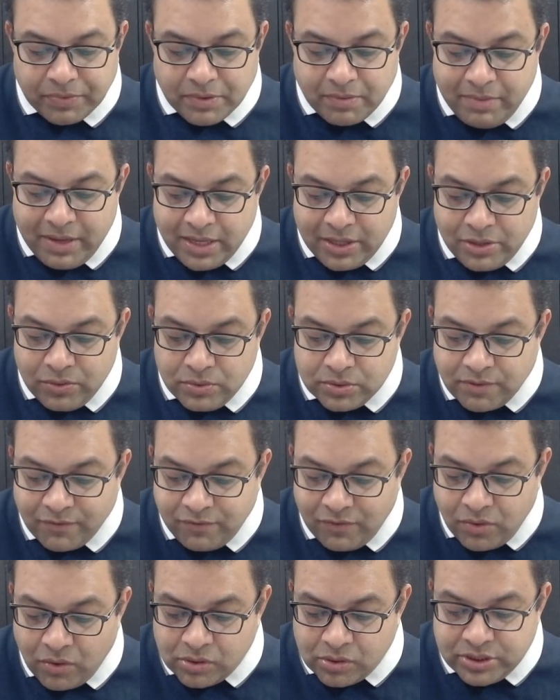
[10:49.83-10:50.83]
Make use
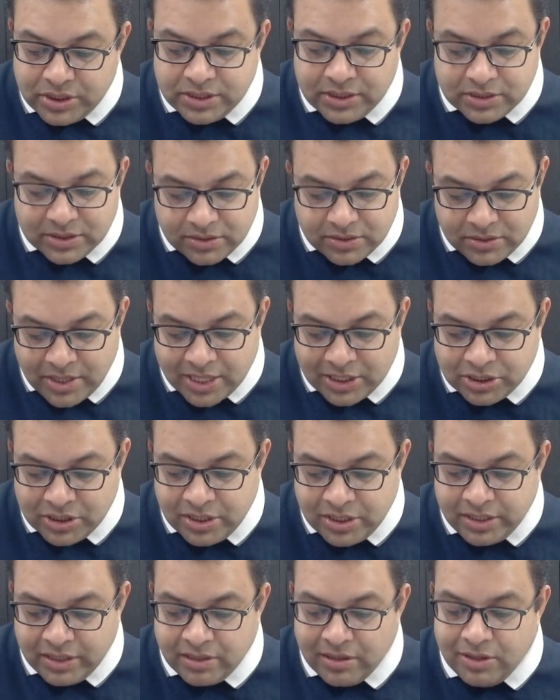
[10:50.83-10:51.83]
of lodgings
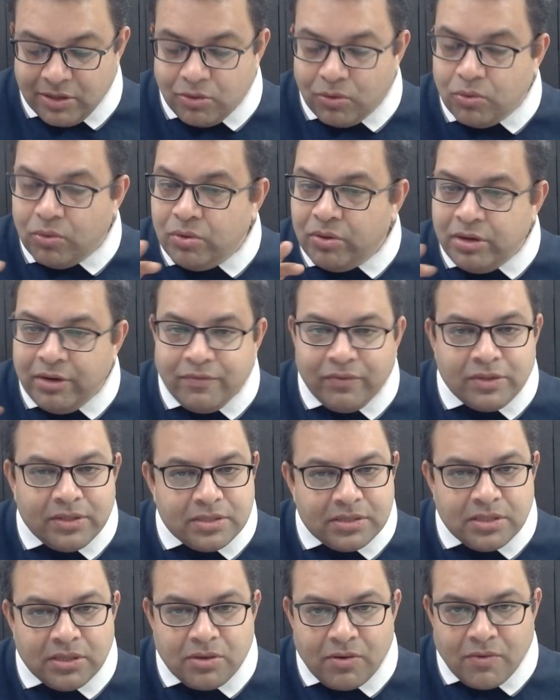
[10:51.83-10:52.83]
rationally, only for
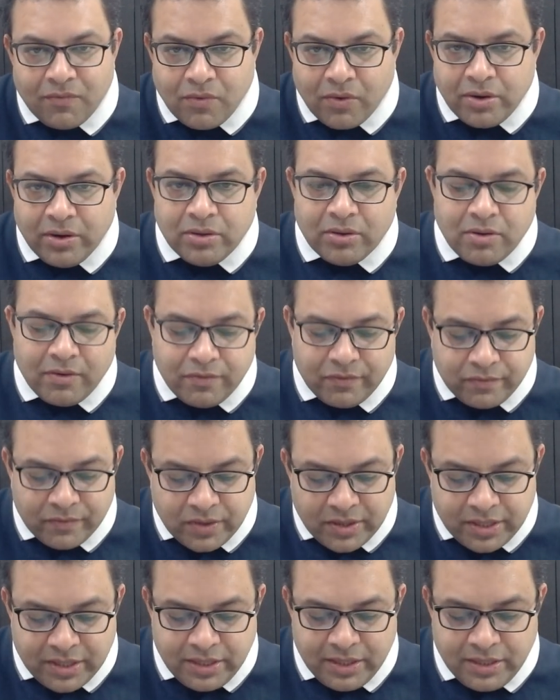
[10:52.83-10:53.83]
the sake of warding off of
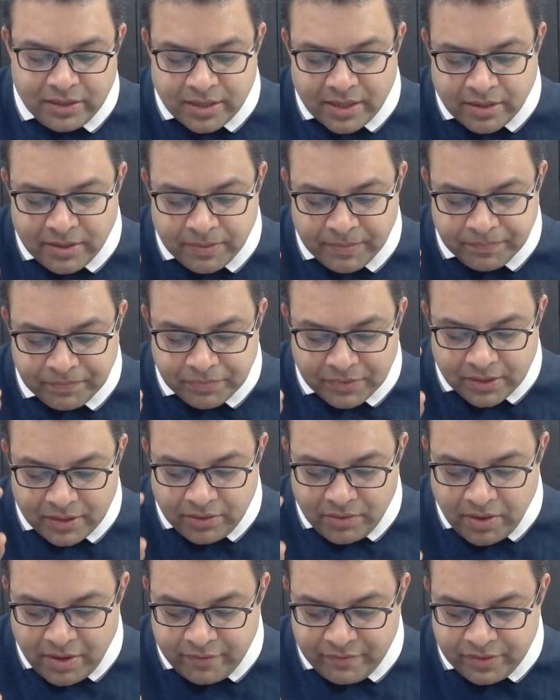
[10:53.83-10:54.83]
the heat and,
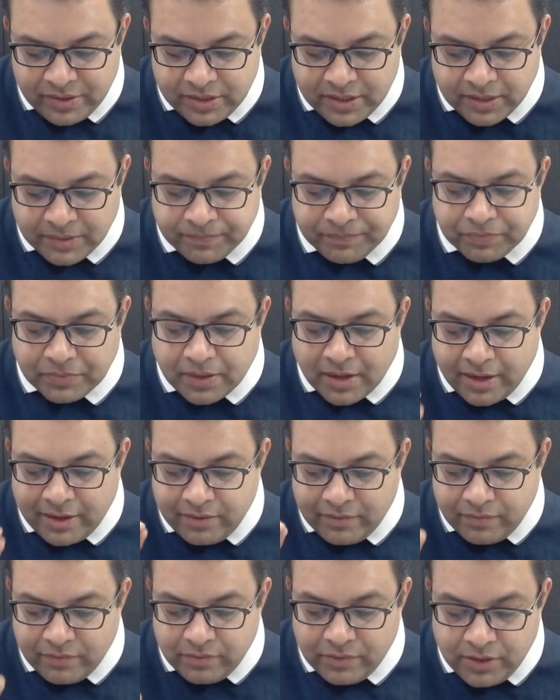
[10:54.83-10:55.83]
you know, everything.
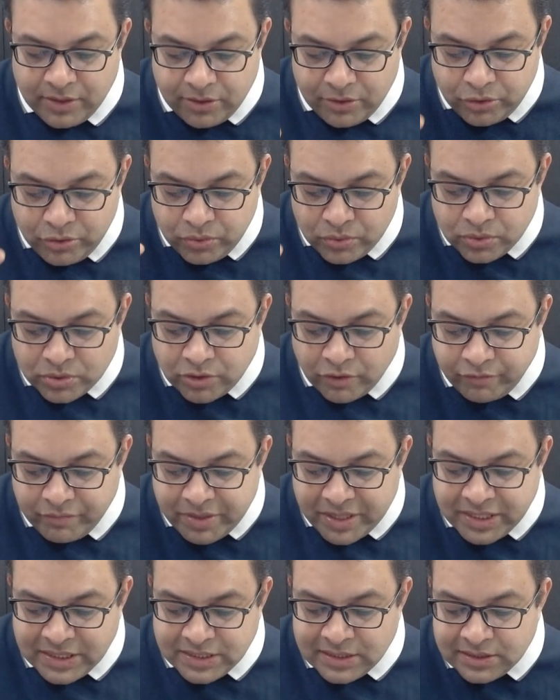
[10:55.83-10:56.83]
And use of
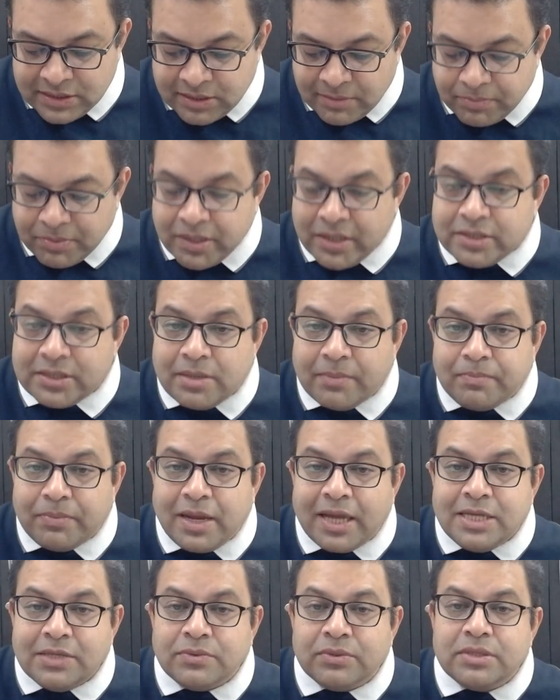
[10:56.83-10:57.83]
medicine
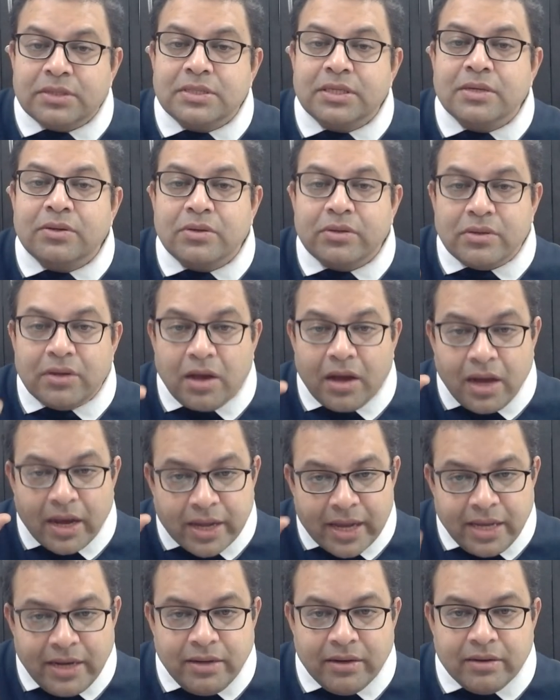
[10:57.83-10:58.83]
supplies for the sake,
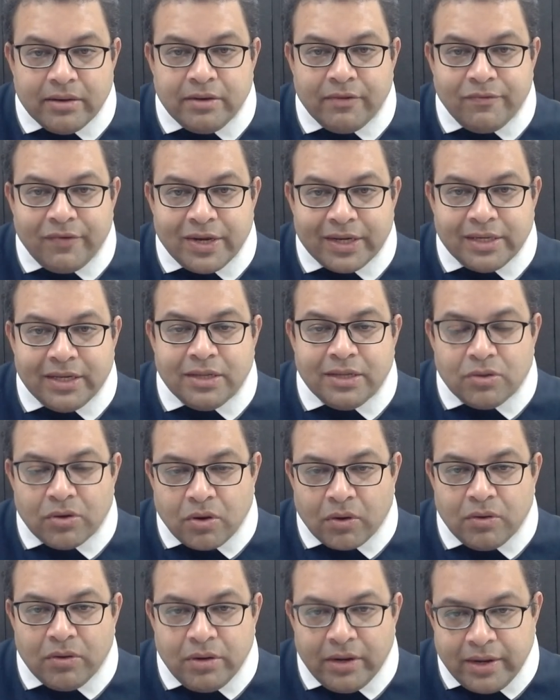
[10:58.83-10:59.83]
again, reflecting
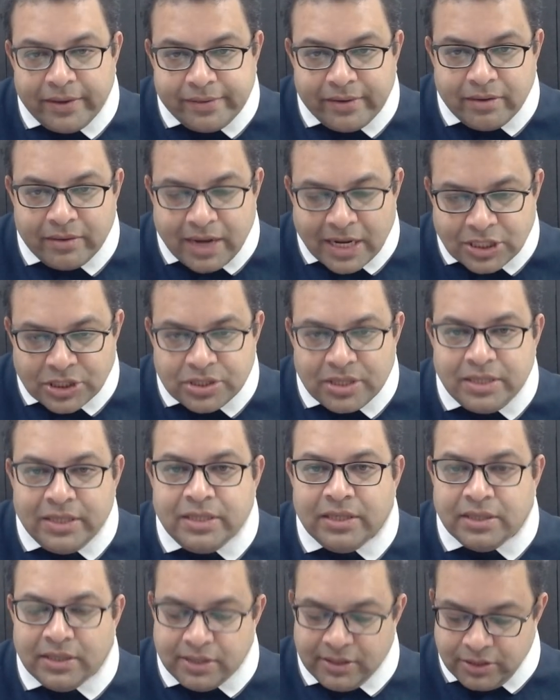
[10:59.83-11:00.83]

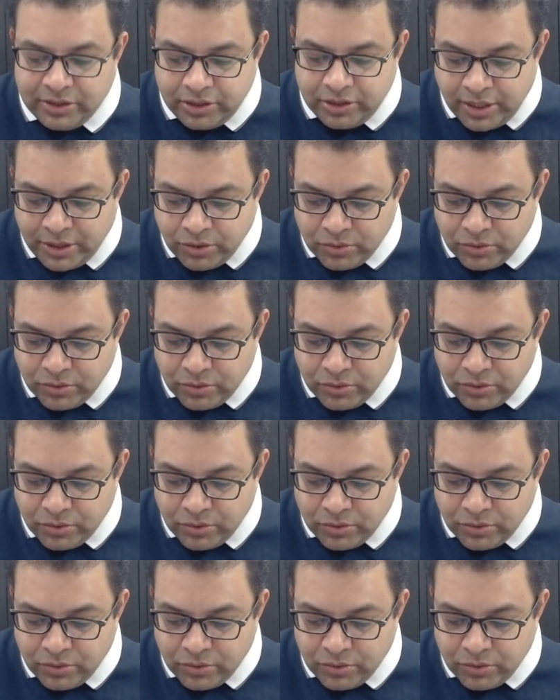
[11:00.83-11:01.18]
rationally, they